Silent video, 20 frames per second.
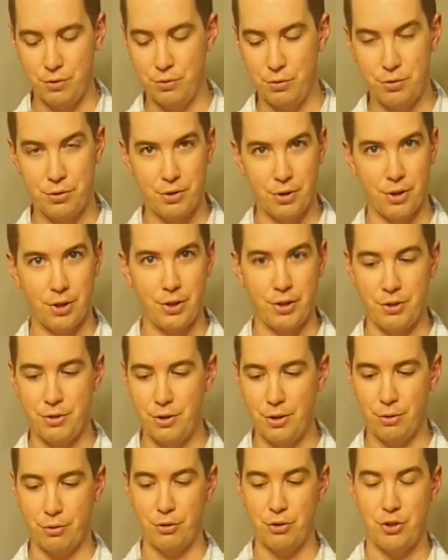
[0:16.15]
You stir, you
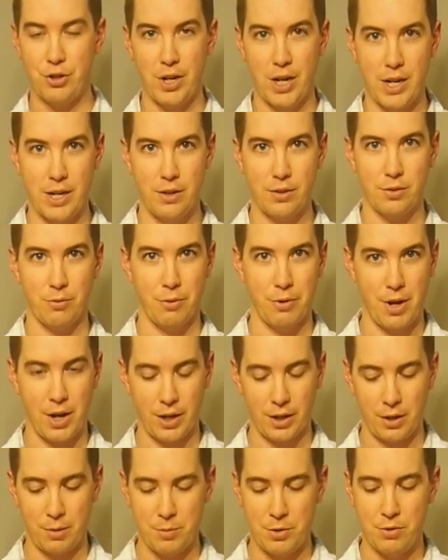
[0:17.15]
don't shake, so we're
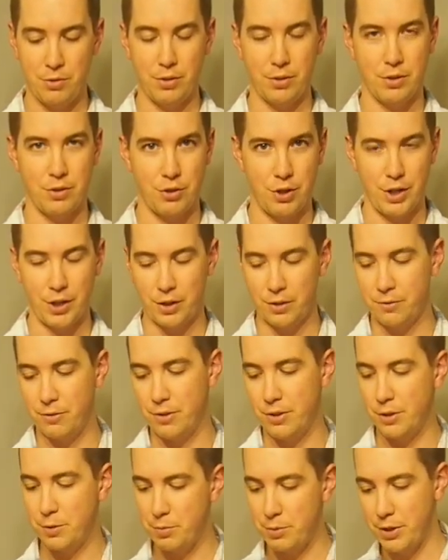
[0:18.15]
not going to be using a shaker for
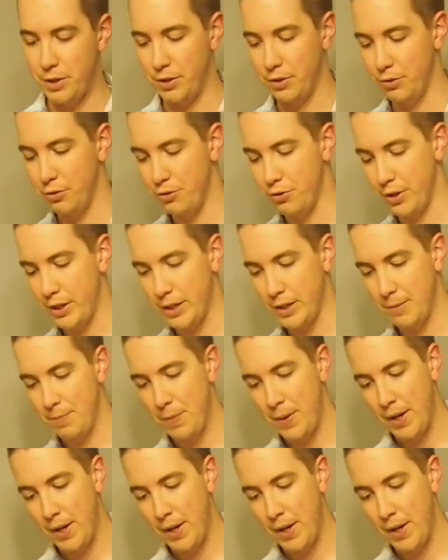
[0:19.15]
this particular drink.